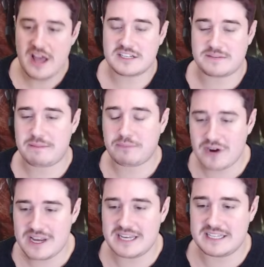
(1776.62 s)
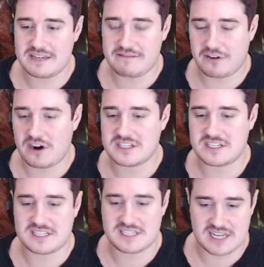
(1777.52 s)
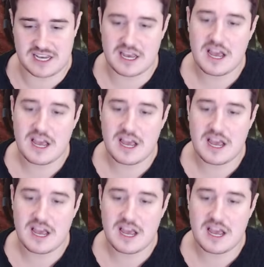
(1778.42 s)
It's gonna be pretty easy for us to see,